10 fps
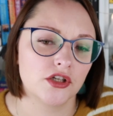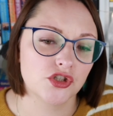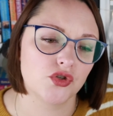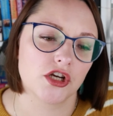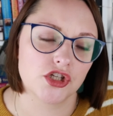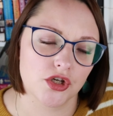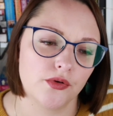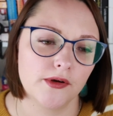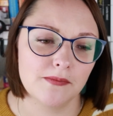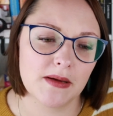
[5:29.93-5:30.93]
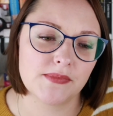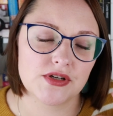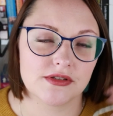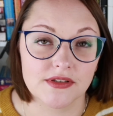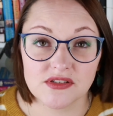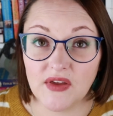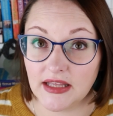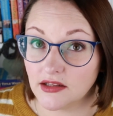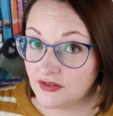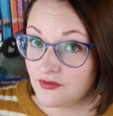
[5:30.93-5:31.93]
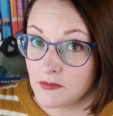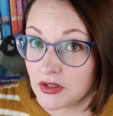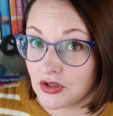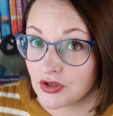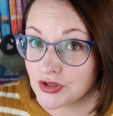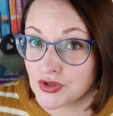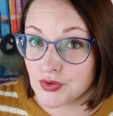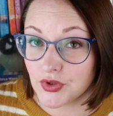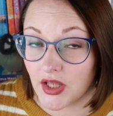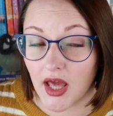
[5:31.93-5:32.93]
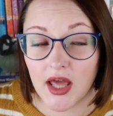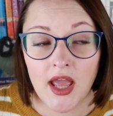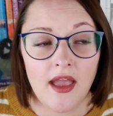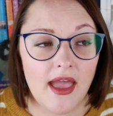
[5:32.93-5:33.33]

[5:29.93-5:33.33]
construction crew members looks vaguely familiar to Julia,